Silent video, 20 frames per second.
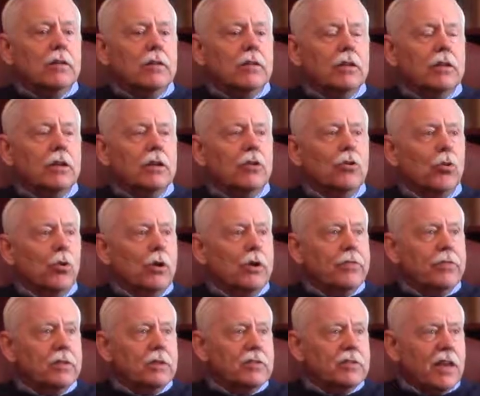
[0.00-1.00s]
the North
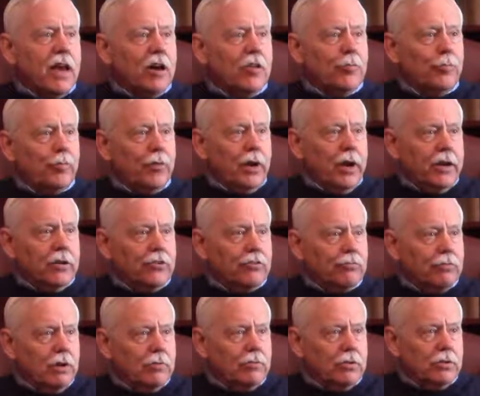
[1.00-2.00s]
and the South Branch
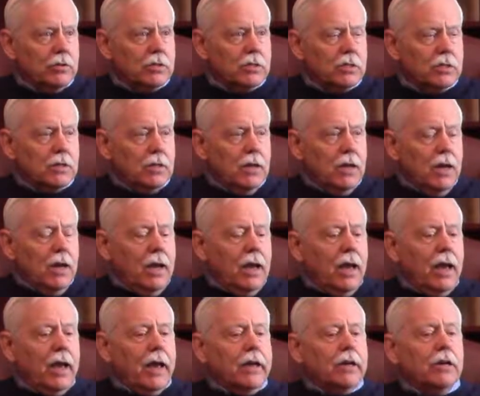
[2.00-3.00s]
rivers
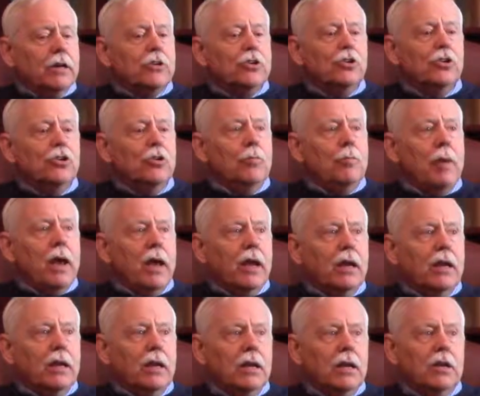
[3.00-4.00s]
and two
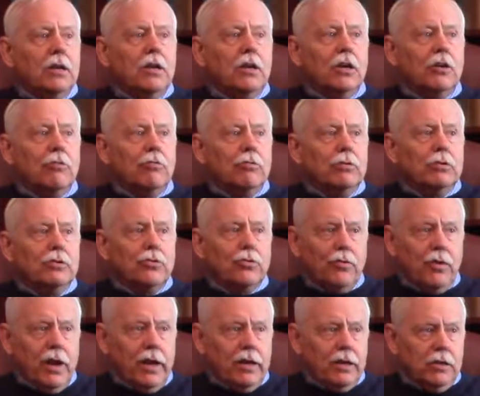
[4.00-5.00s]
main Indian
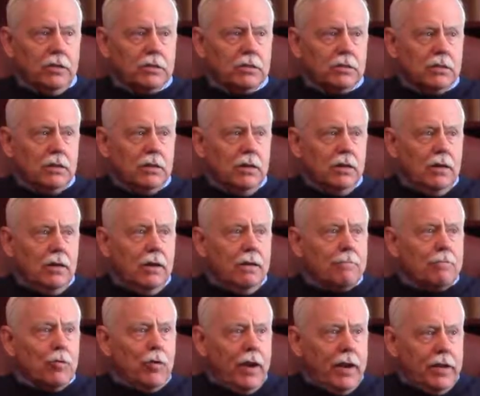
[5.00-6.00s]
trails
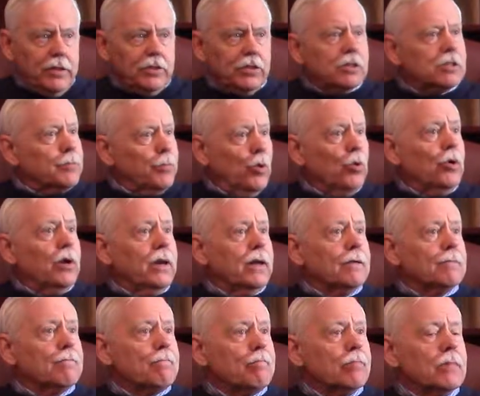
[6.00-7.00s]
right at this point.
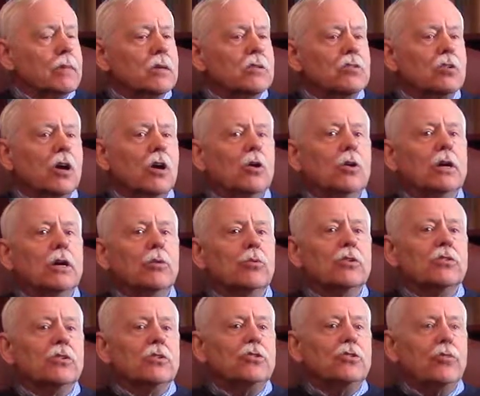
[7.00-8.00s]
So it
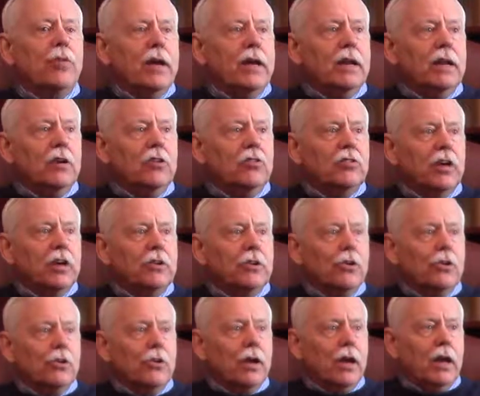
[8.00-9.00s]
was a trading
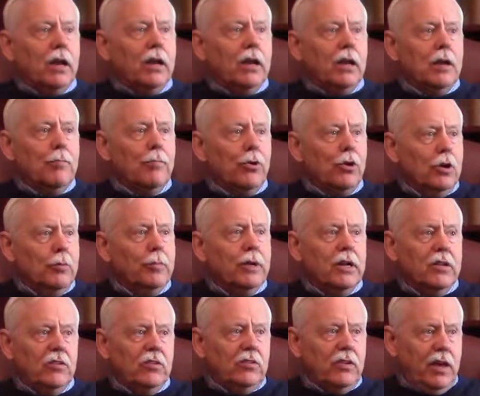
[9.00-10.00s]
center and a
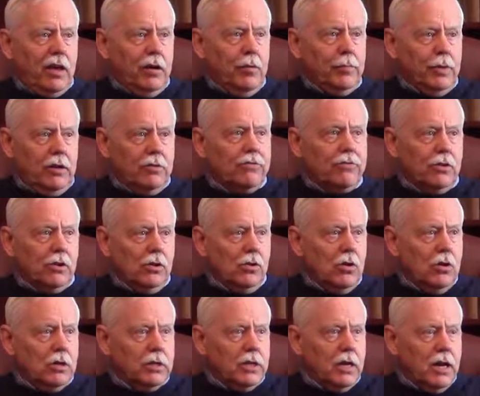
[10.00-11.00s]
permanent settlement for a
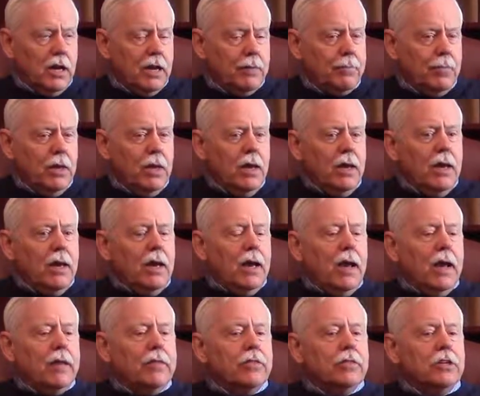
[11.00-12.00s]
long time.
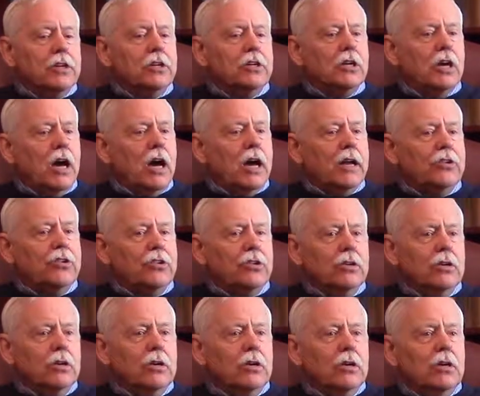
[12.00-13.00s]
And the Dutch,
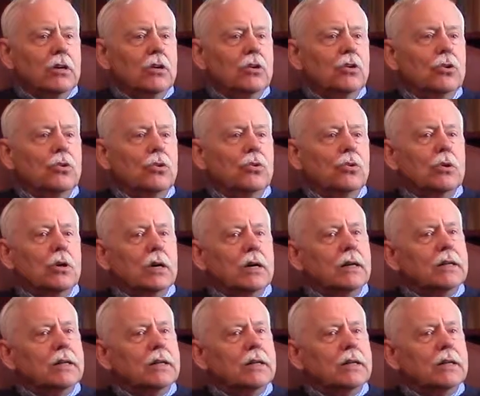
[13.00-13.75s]
who,